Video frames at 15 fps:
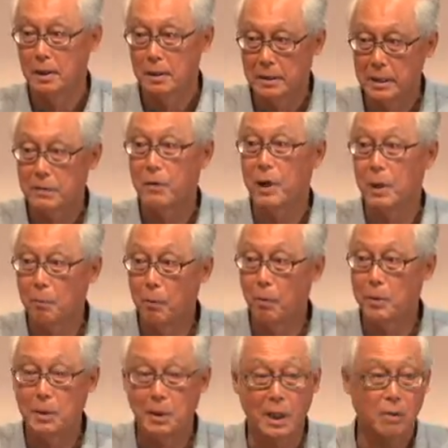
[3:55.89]
That's very
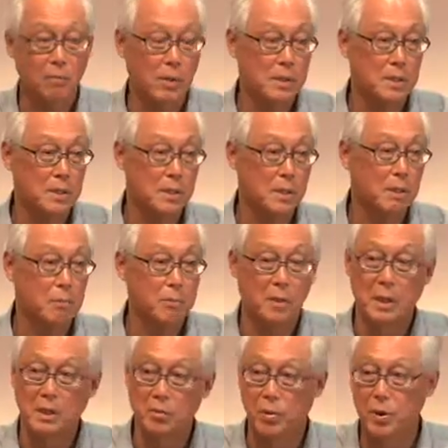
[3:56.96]
important. Otherwise, in Singapore,
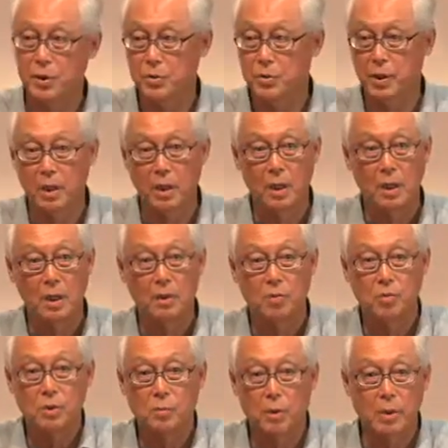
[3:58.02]
there's no history.
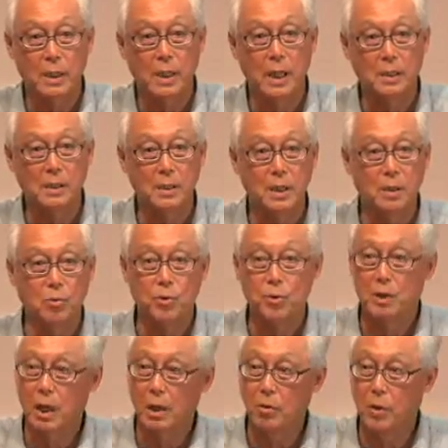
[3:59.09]
Too small a country, too
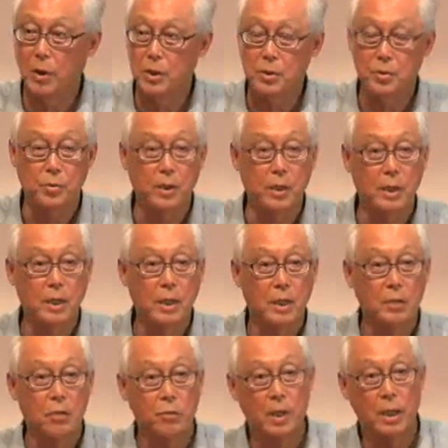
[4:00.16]
shallow a history.
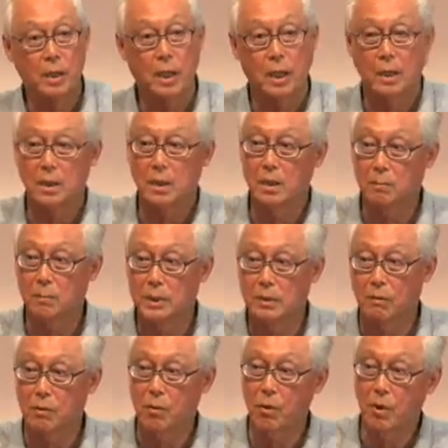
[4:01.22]
We are like a piece
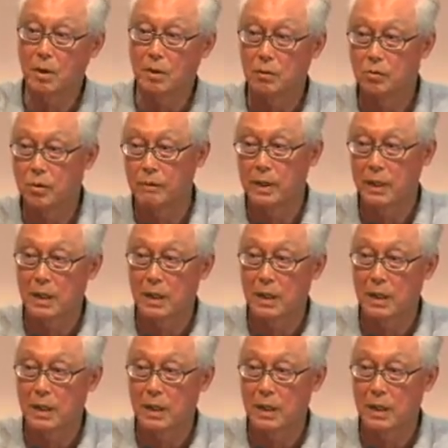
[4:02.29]
of cork, drifting